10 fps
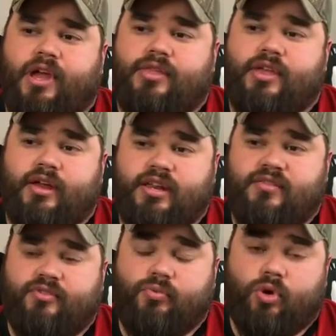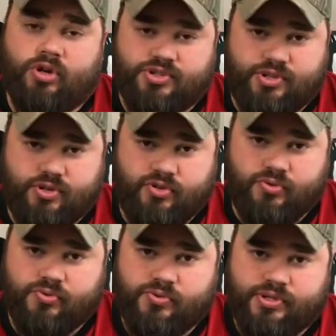And then even worse
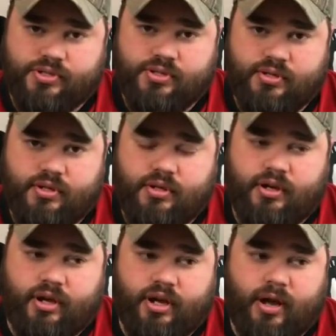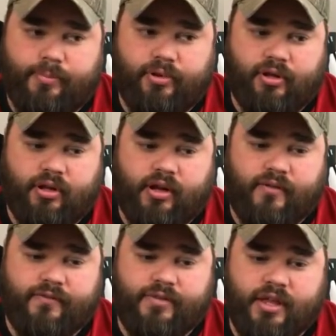news, a couple
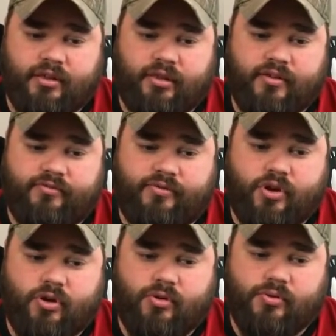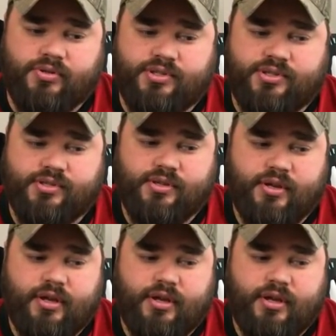of the lymph nodes